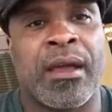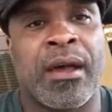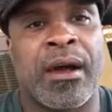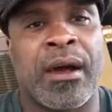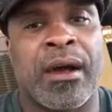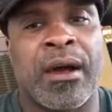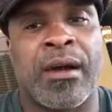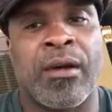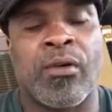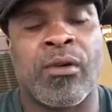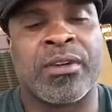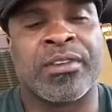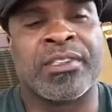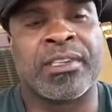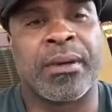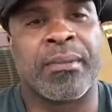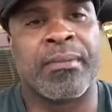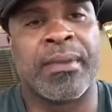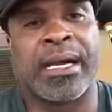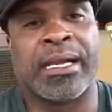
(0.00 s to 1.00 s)
or
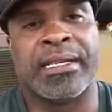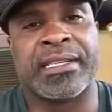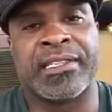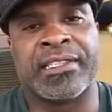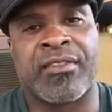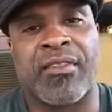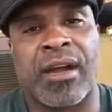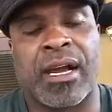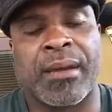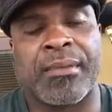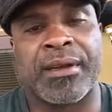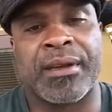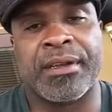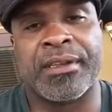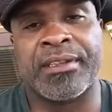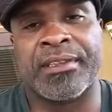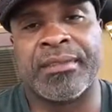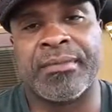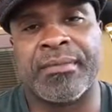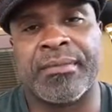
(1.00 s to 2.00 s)
some might describe it
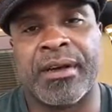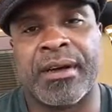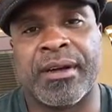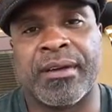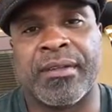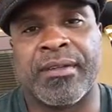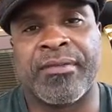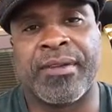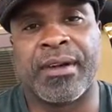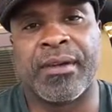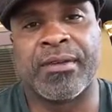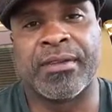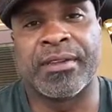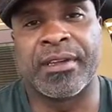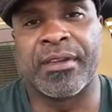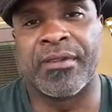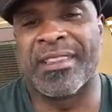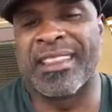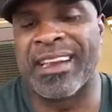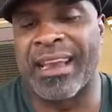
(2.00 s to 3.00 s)
as the federal
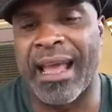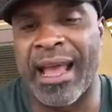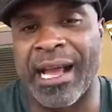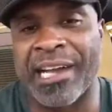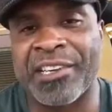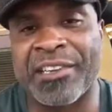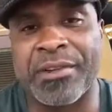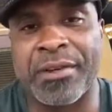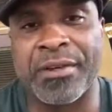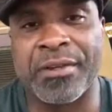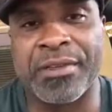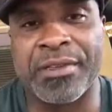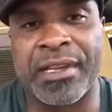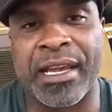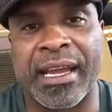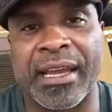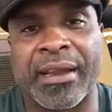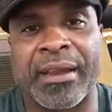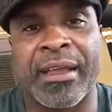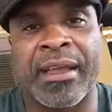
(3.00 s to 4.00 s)
debt or the national
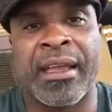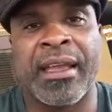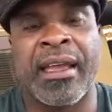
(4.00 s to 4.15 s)
debt.